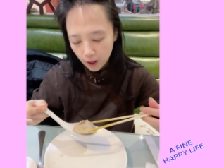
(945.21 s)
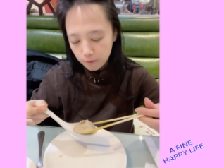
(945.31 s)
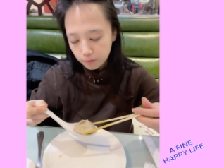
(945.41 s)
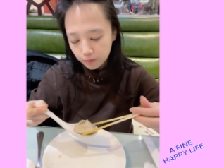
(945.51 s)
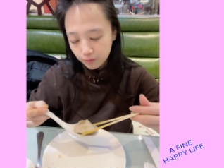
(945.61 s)

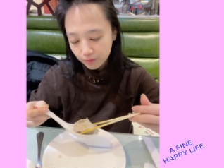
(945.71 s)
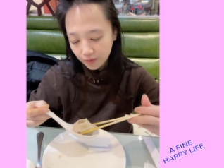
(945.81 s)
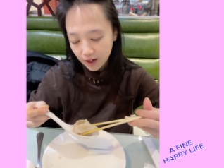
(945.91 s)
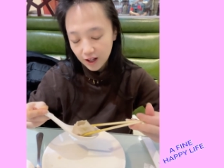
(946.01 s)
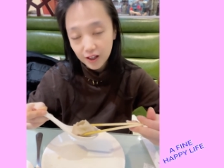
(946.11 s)

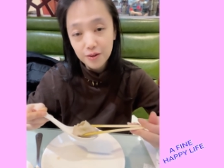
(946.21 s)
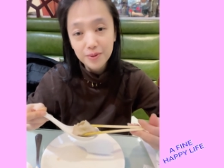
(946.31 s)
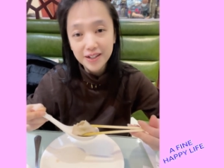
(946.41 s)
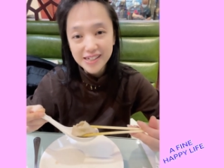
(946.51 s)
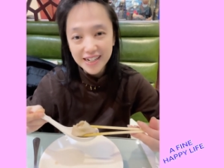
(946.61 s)
A little
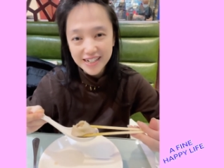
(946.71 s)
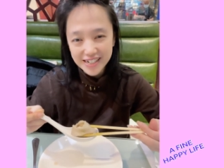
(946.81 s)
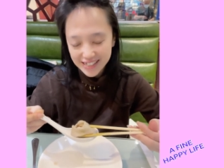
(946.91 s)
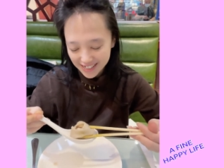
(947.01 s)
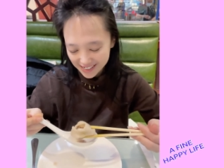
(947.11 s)
bit of
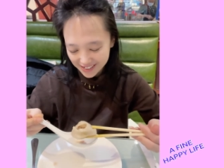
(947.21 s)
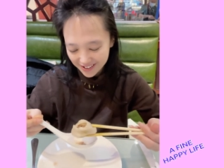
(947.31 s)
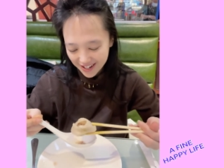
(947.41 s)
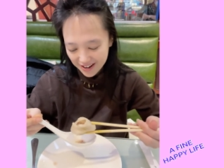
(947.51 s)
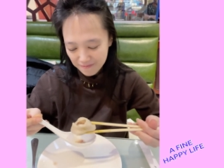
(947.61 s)
suction does it,
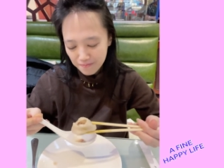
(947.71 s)
right?